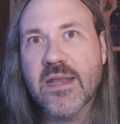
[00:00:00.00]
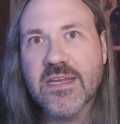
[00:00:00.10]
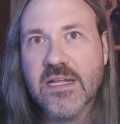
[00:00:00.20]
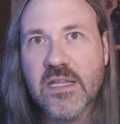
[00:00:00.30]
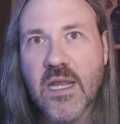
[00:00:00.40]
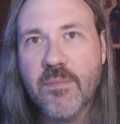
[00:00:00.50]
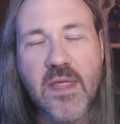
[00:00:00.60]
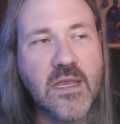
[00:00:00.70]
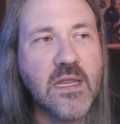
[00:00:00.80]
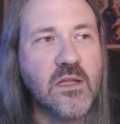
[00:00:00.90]
I need to clean up
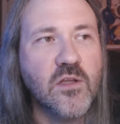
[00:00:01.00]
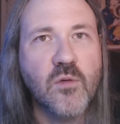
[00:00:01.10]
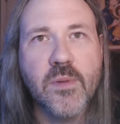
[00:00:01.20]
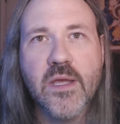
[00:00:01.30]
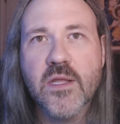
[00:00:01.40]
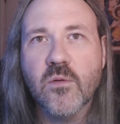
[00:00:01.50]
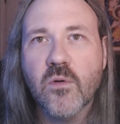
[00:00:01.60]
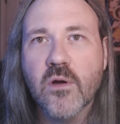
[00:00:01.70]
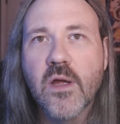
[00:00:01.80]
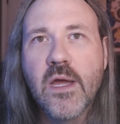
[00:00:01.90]
the ending a little bit,
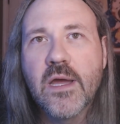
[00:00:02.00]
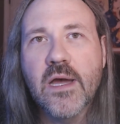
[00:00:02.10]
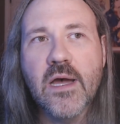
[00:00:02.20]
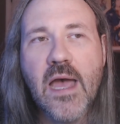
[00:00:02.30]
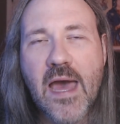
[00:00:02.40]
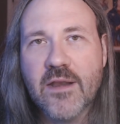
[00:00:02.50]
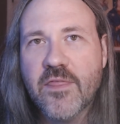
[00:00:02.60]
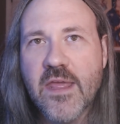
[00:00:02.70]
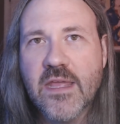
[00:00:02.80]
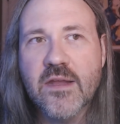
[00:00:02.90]
or uh, add a
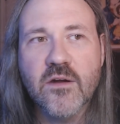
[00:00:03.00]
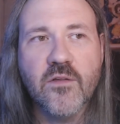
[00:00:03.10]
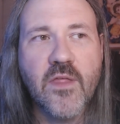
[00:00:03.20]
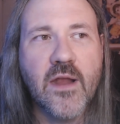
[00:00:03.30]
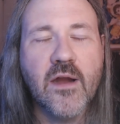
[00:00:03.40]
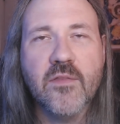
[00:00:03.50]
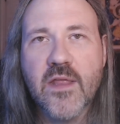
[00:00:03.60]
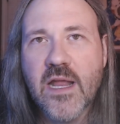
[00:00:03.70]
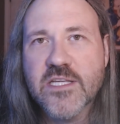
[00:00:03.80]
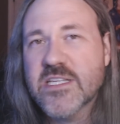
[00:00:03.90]
thing here or there
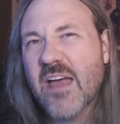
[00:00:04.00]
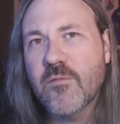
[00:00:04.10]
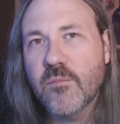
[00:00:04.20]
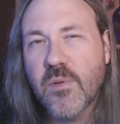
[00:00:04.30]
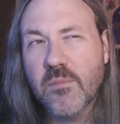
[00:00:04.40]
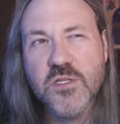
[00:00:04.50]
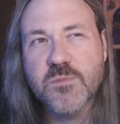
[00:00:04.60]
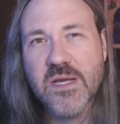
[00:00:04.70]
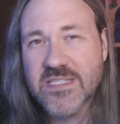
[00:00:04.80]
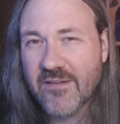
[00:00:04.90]
that I just haven't
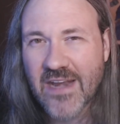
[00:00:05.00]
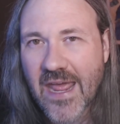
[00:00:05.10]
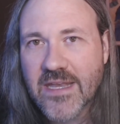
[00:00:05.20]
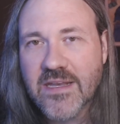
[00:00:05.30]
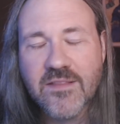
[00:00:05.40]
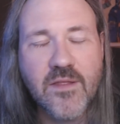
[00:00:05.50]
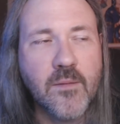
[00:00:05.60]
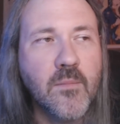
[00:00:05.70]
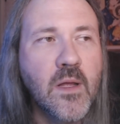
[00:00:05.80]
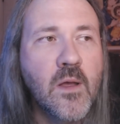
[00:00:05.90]
published because I haven't edited
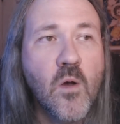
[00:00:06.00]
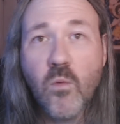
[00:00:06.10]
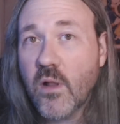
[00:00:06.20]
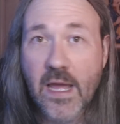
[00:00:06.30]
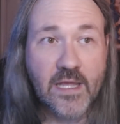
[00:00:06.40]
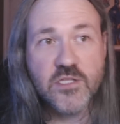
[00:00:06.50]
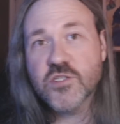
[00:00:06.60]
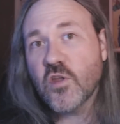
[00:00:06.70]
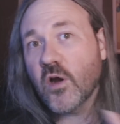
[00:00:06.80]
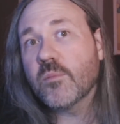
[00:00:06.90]
them. Well, I can
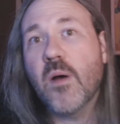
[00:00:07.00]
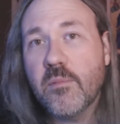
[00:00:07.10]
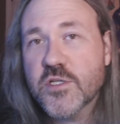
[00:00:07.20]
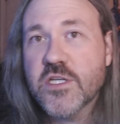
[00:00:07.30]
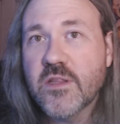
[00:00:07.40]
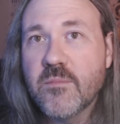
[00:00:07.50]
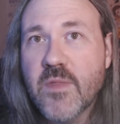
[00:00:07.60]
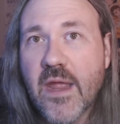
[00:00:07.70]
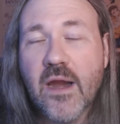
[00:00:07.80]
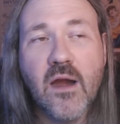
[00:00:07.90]
start publishing them
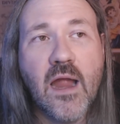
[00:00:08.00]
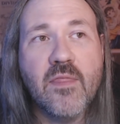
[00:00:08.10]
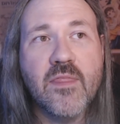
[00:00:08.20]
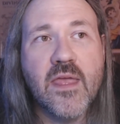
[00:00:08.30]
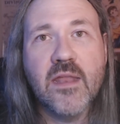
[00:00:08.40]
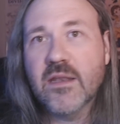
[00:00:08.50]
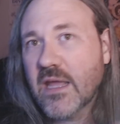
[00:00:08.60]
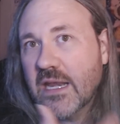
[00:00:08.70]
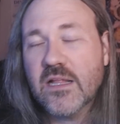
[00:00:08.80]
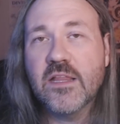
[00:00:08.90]
there and then
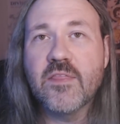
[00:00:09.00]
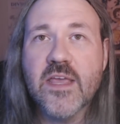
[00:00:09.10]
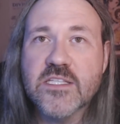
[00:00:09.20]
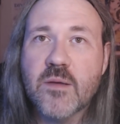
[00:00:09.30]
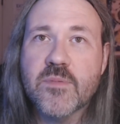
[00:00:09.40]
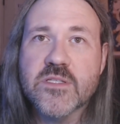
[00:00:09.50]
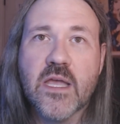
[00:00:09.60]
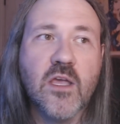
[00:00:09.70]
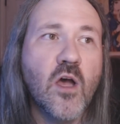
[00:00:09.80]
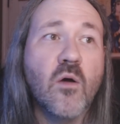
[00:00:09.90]
kind of clean things up as
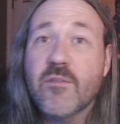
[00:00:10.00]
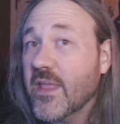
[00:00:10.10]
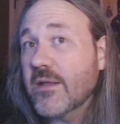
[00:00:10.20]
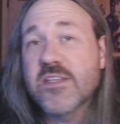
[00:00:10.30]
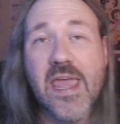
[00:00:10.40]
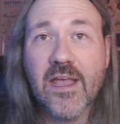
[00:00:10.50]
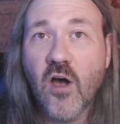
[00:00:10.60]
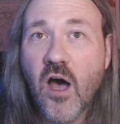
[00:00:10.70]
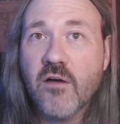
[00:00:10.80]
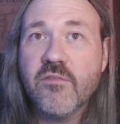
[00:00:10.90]
I go. If they take
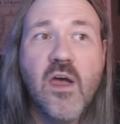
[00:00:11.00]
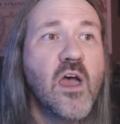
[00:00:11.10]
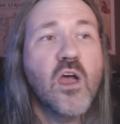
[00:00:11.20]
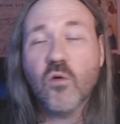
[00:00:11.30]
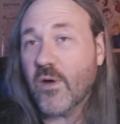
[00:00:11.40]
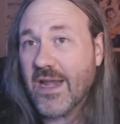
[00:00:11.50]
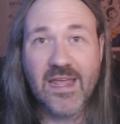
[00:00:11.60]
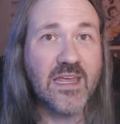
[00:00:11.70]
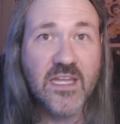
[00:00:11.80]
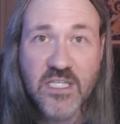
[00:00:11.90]
off, great, I
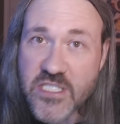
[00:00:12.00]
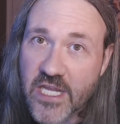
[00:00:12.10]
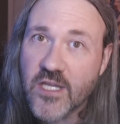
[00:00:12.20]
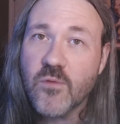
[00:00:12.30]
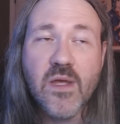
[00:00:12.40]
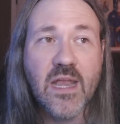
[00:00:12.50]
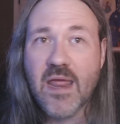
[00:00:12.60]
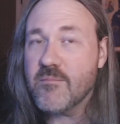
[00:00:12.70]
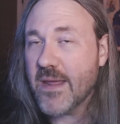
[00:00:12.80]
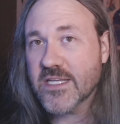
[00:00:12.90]
can continue it
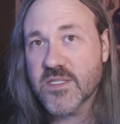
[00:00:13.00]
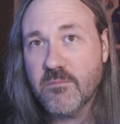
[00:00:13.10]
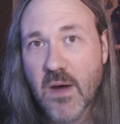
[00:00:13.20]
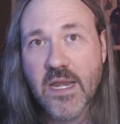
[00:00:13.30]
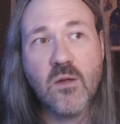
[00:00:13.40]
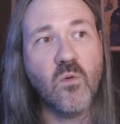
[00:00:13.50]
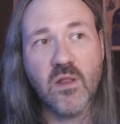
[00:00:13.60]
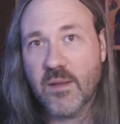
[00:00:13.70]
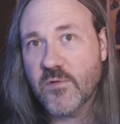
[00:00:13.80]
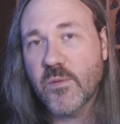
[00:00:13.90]
and make some money
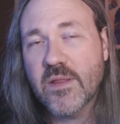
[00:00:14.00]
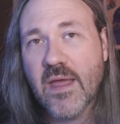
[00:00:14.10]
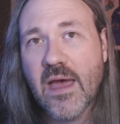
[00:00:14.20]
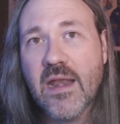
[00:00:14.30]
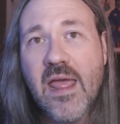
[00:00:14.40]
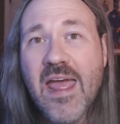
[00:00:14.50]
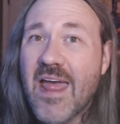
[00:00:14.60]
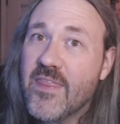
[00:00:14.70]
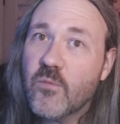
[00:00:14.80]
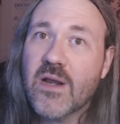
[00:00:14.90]
while I'm doing that.
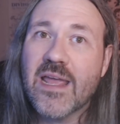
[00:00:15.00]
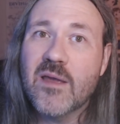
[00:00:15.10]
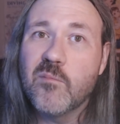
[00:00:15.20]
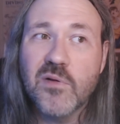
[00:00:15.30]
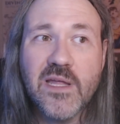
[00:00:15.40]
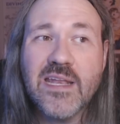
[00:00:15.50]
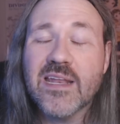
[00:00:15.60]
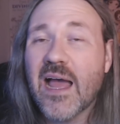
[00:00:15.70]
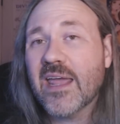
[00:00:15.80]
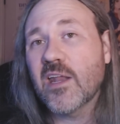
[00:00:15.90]
And then when I complete
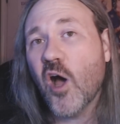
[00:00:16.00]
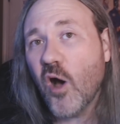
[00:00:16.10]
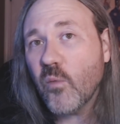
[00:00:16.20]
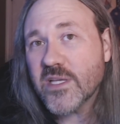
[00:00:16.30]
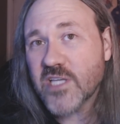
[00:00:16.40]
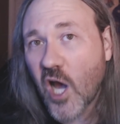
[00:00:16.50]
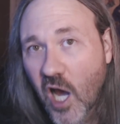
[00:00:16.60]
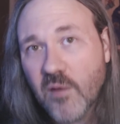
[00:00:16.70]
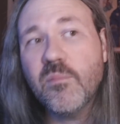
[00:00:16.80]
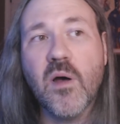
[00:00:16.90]
it, I can always
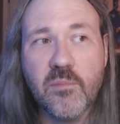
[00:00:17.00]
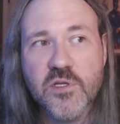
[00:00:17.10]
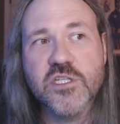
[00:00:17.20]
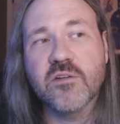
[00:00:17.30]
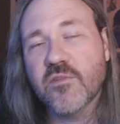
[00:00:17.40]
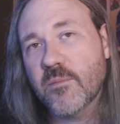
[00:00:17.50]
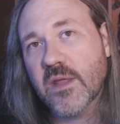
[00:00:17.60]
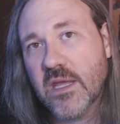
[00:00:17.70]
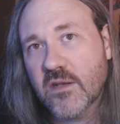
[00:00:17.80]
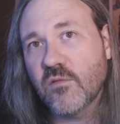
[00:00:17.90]
unpublish it from the
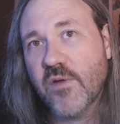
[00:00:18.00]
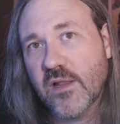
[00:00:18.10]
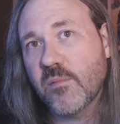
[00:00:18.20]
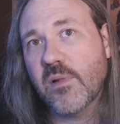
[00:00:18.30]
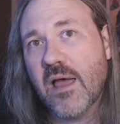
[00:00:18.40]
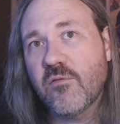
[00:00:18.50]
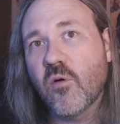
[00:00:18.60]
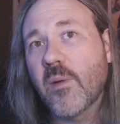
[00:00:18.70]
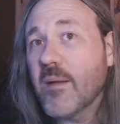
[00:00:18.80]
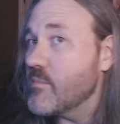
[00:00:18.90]
Kindle Vella
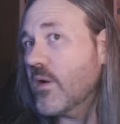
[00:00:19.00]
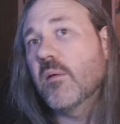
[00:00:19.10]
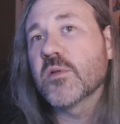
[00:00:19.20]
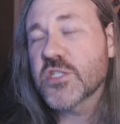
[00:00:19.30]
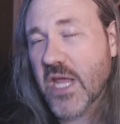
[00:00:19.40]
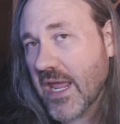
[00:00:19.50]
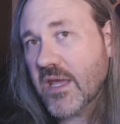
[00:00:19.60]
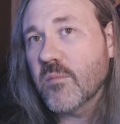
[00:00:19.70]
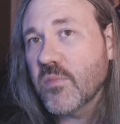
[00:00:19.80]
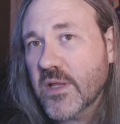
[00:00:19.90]
platform and publish a
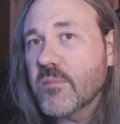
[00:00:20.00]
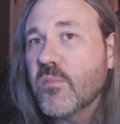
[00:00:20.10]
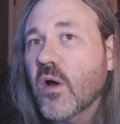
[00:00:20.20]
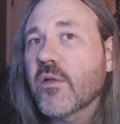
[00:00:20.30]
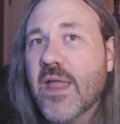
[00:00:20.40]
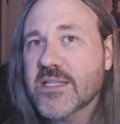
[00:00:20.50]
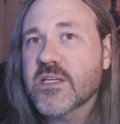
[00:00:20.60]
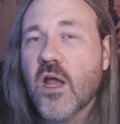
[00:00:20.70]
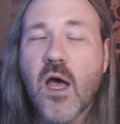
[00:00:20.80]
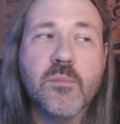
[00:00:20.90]
complete book. That's
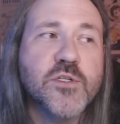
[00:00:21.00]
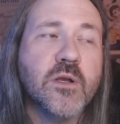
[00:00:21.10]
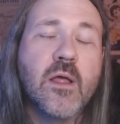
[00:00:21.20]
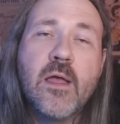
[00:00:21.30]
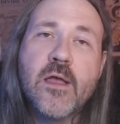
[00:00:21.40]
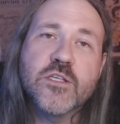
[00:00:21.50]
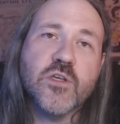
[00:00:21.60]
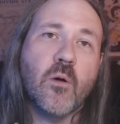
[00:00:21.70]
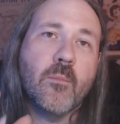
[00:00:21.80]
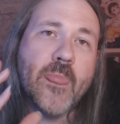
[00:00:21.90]
an option.
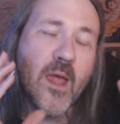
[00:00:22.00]
So